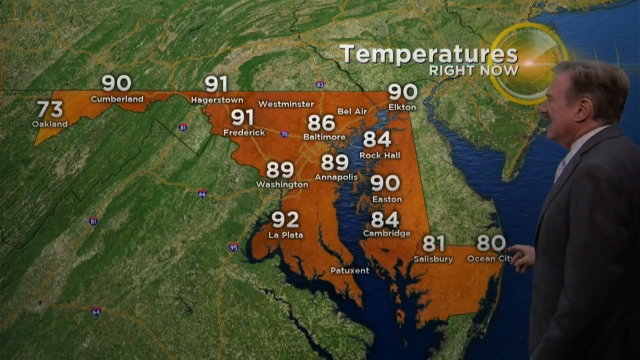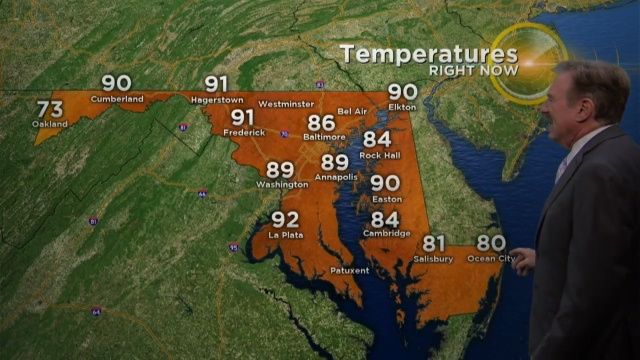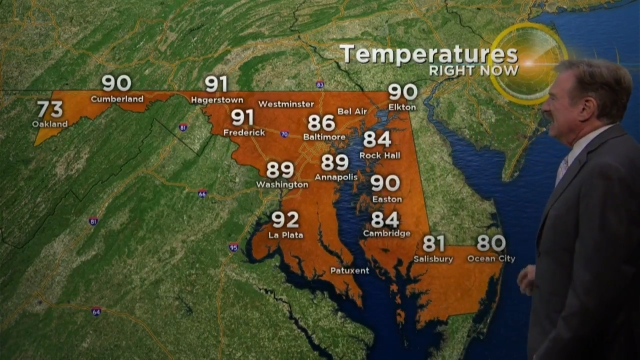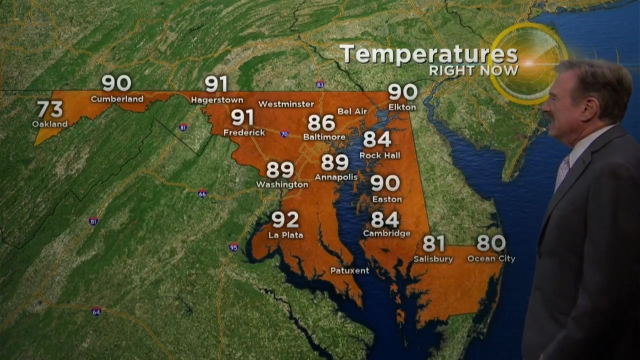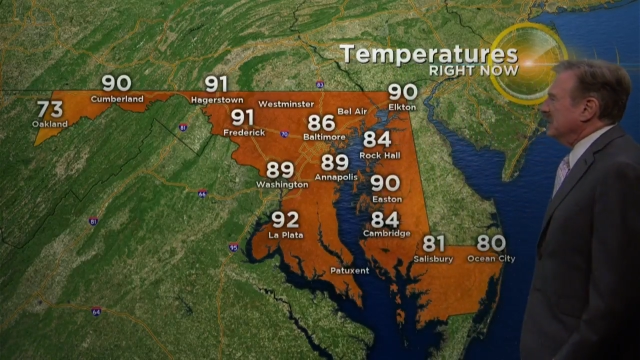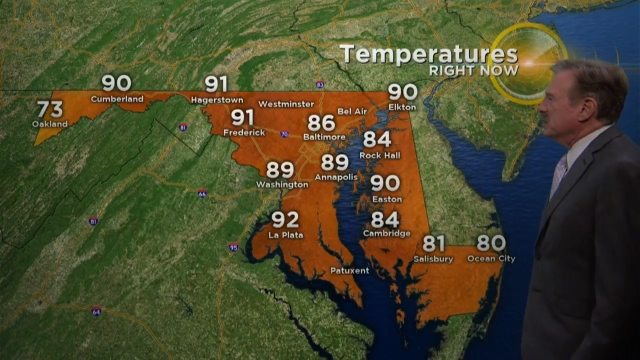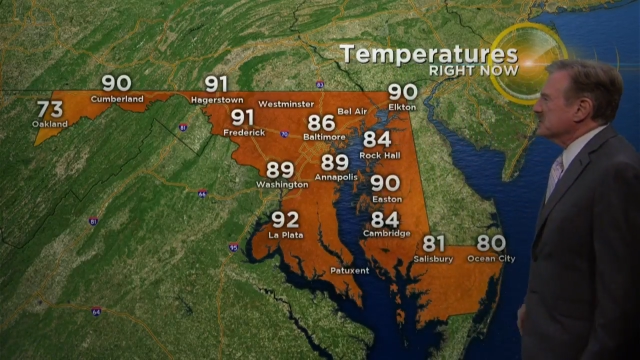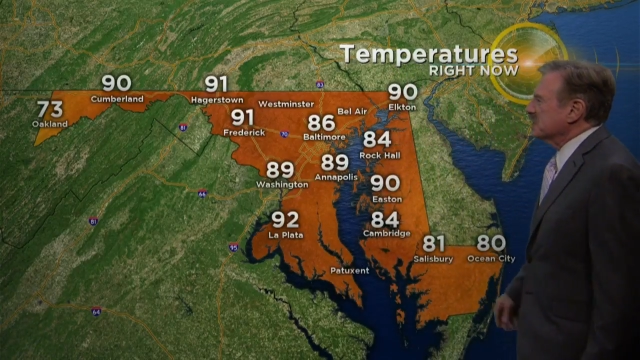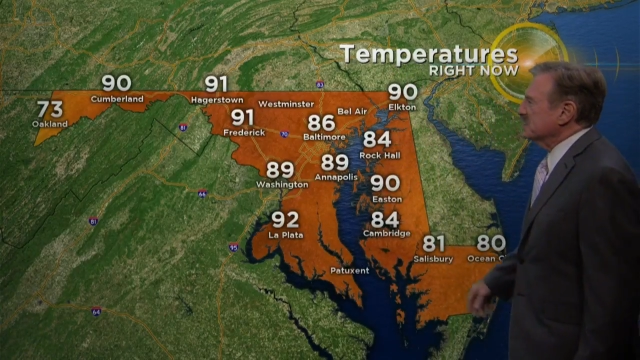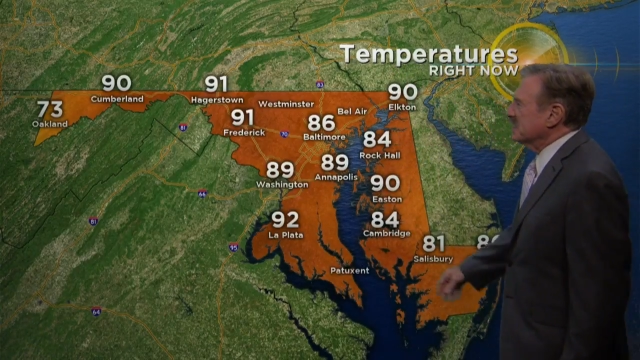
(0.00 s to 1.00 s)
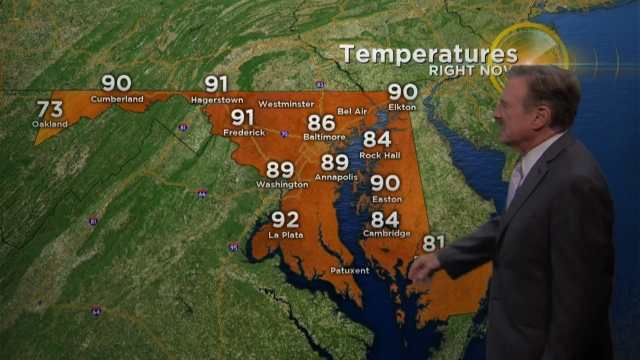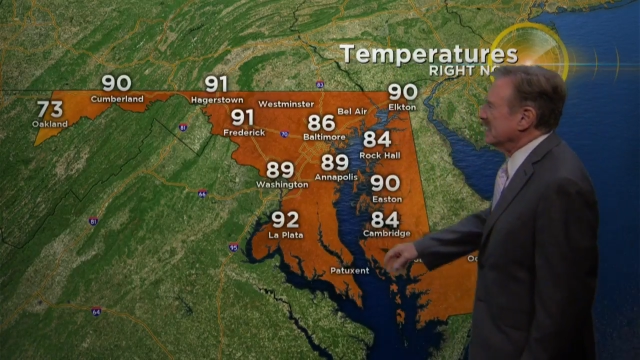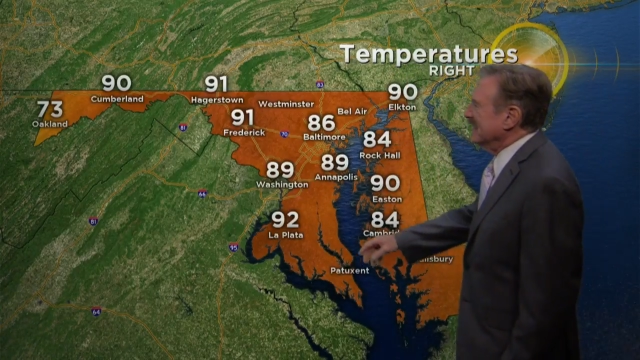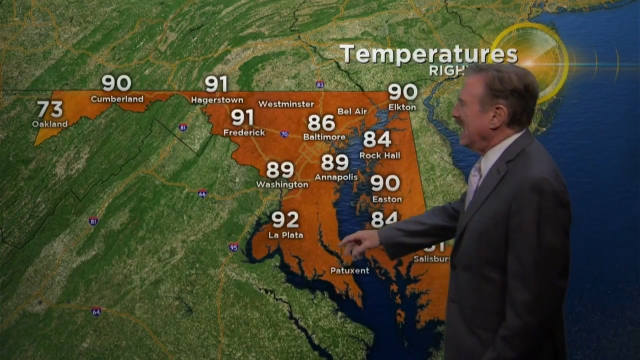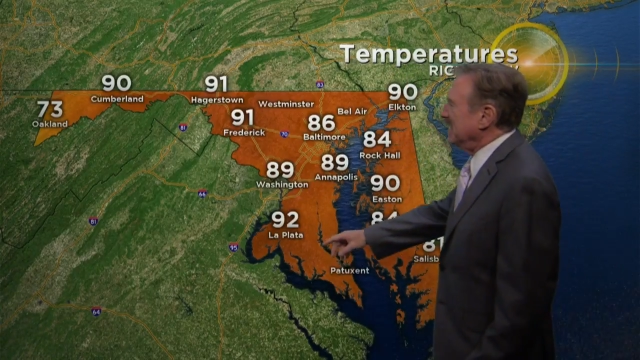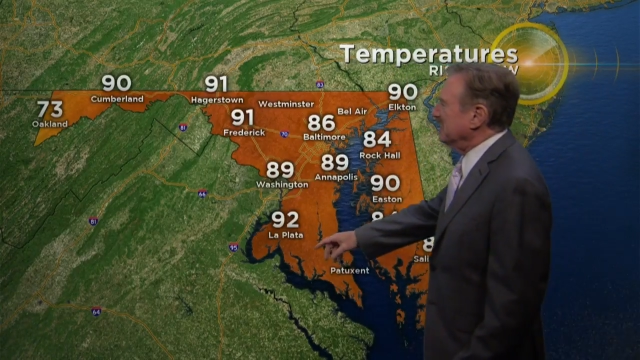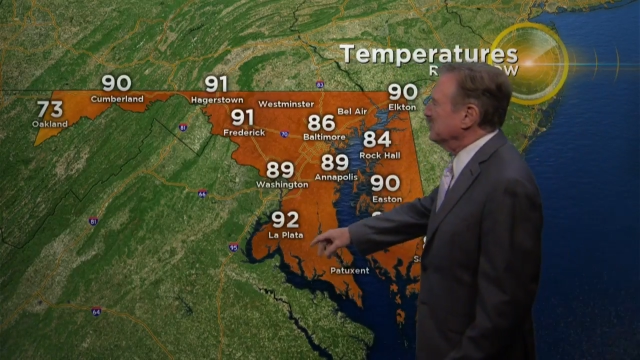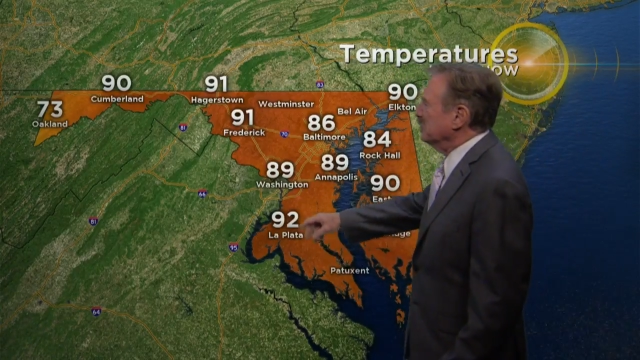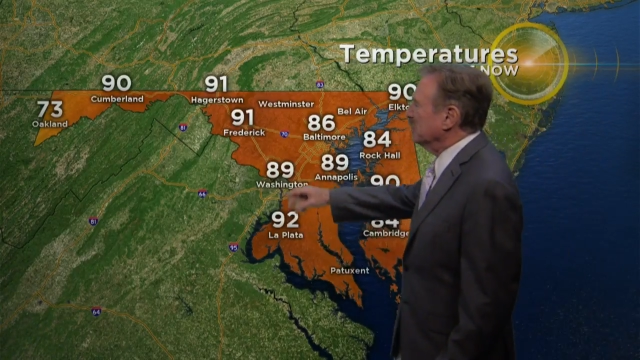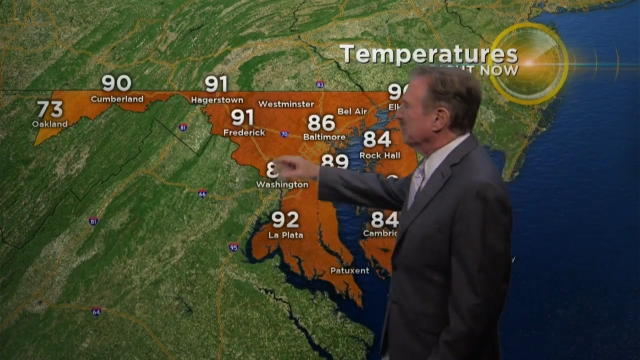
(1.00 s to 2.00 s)
80 in Ocean City,
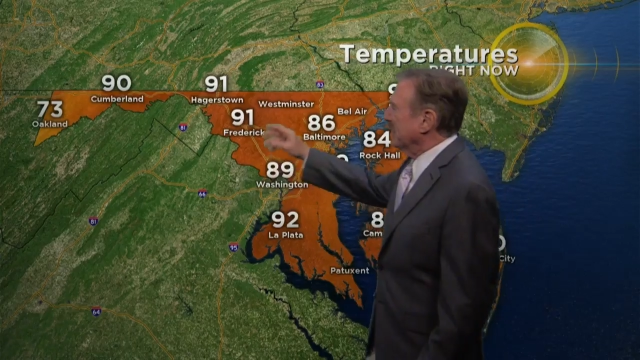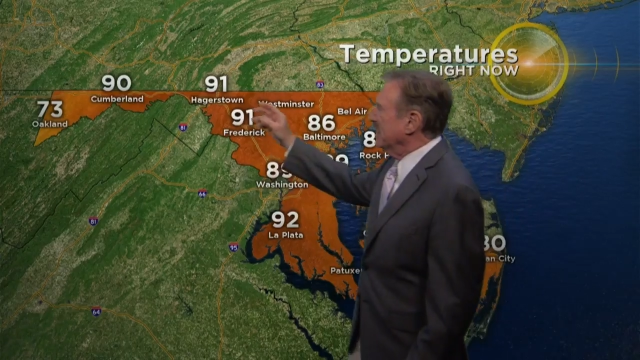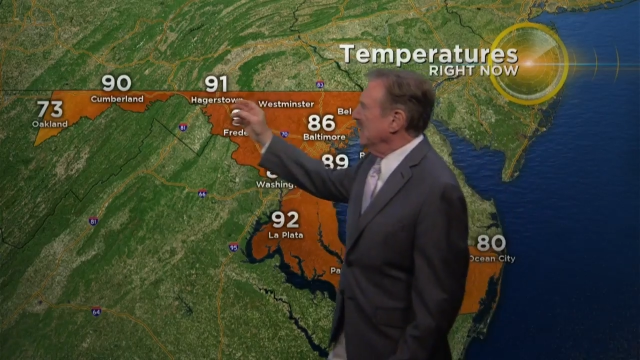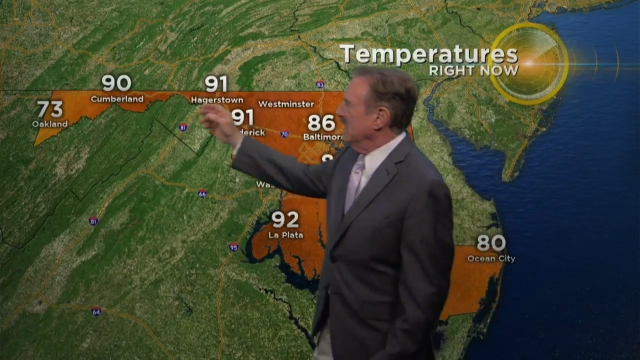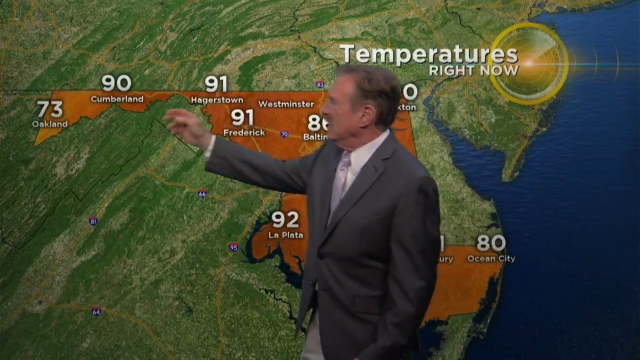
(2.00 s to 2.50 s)
92 La Plata,